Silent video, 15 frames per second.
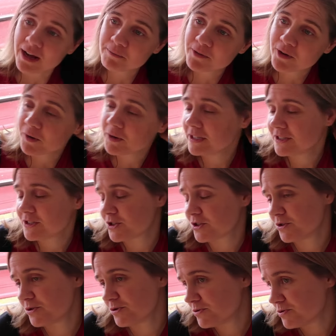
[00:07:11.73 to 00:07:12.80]
I'm going
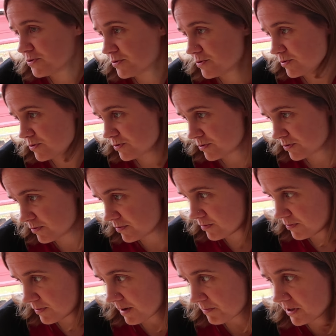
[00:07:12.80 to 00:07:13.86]
to...
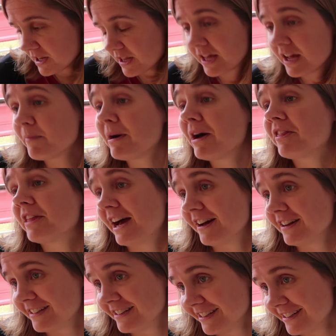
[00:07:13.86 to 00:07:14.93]
I'm going to think about
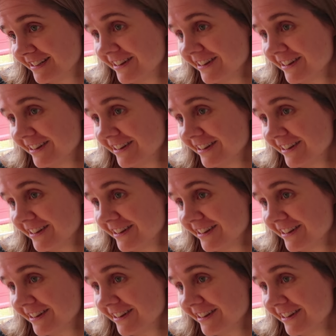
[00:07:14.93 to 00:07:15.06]
that. Okay.